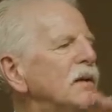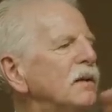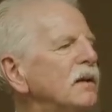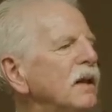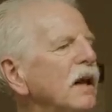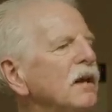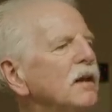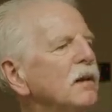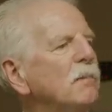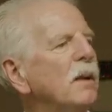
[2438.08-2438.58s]

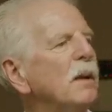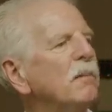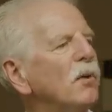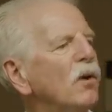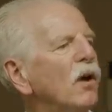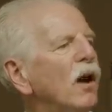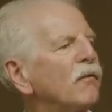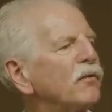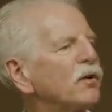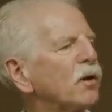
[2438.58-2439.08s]
take the
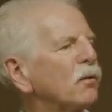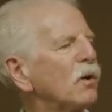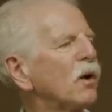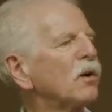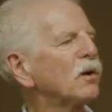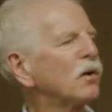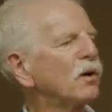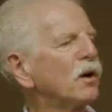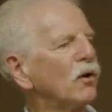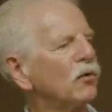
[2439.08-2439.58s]
people off the
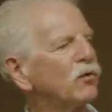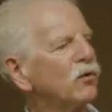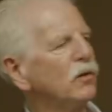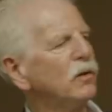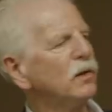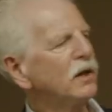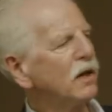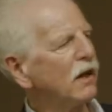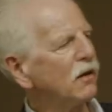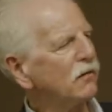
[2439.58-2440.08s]
roller coaster
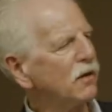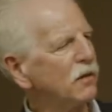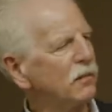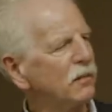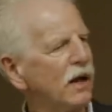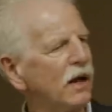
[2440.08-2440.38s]
and you give them